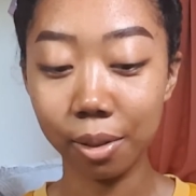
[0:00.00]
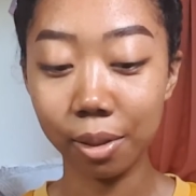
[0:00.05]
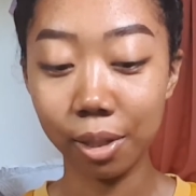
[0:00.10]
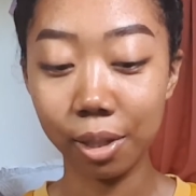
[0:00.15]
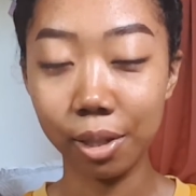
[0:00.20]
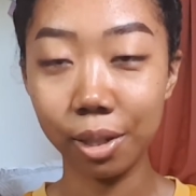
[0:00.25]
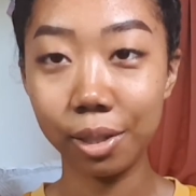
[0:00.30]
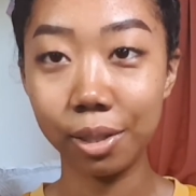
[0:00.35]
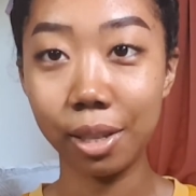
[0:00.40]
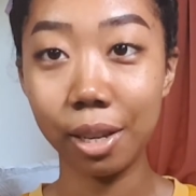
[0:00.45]
the
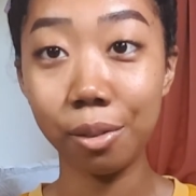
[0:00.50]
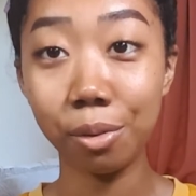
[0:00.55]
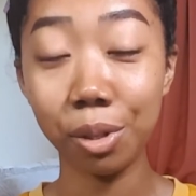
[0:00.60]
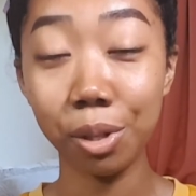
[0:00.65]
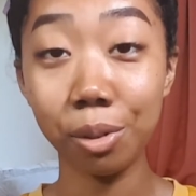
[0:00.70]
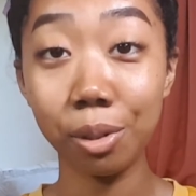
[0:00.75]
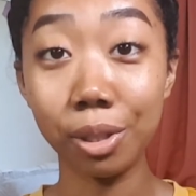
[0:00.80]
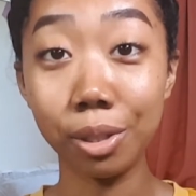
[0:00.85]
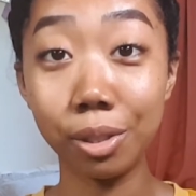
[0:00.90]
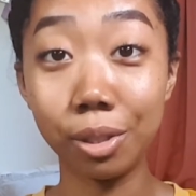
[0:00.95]
discount
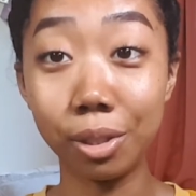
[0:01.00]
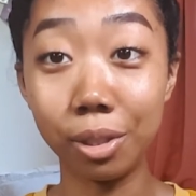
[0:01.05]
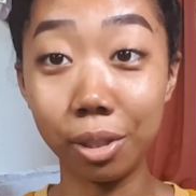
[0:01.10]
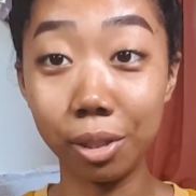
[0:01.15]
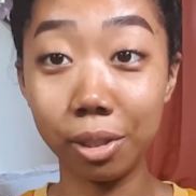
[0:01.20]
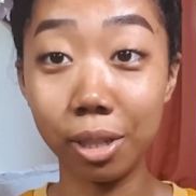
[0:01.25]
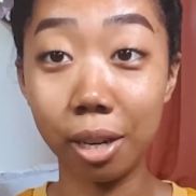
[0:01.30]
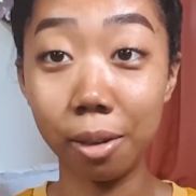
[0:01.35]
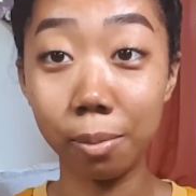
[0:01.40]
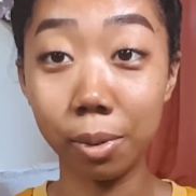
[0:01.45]
code is still
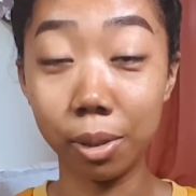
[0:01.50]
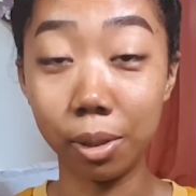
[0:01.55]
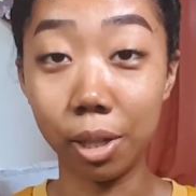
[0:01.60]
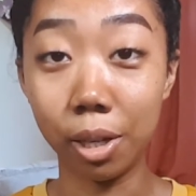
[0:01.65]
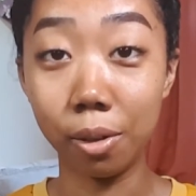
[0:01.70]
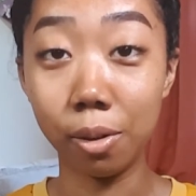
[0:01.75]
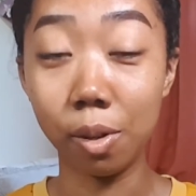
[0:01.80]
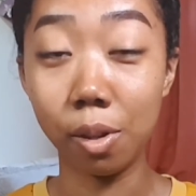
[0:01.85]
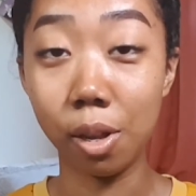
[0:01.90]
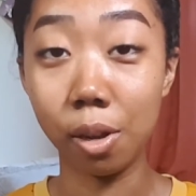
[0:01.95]
down
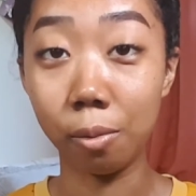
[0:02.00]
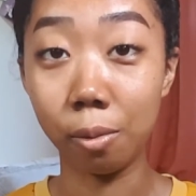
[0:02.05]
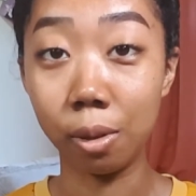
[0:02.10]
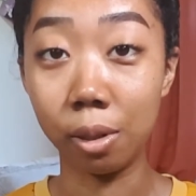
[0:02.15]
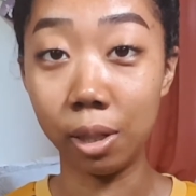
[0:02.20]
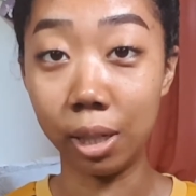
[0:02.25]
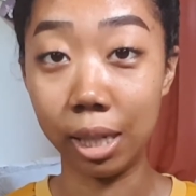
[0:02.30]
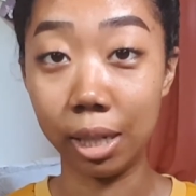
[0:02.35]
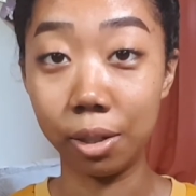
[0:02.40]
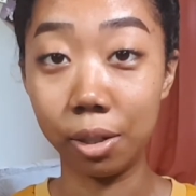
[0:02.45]
below along with a
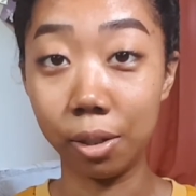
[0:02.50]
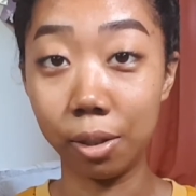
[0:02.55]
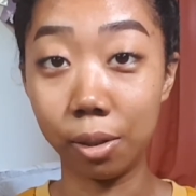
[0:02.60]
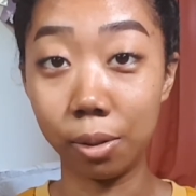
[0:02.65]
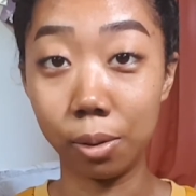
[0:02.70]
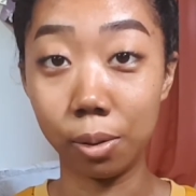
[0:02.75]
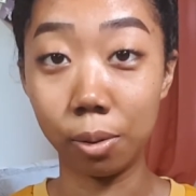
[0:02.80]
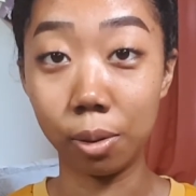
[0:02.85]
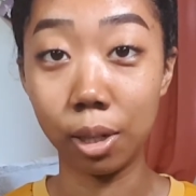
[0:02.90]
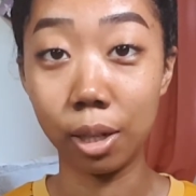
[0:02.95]
link to the
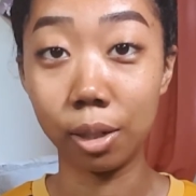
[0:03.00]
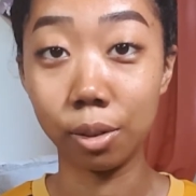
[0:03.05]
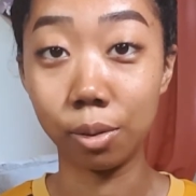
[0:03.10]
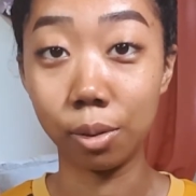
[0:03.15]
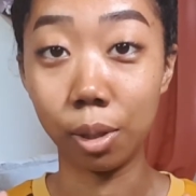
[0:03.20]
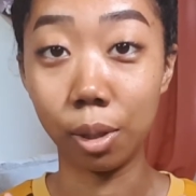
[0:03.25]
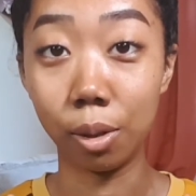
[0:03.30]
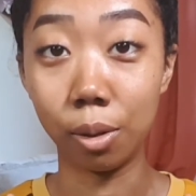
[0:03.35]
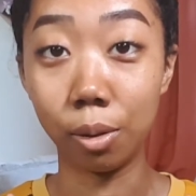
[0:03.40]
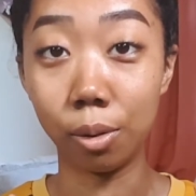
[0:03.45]
store,
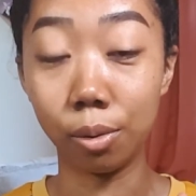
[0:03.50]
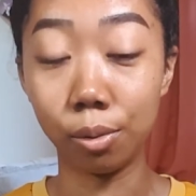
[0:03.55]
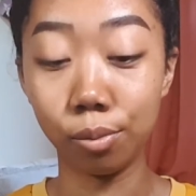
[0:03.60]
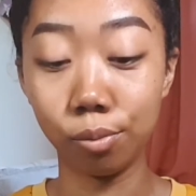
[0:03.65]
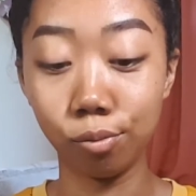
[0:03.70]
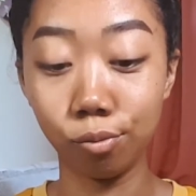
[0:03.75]
so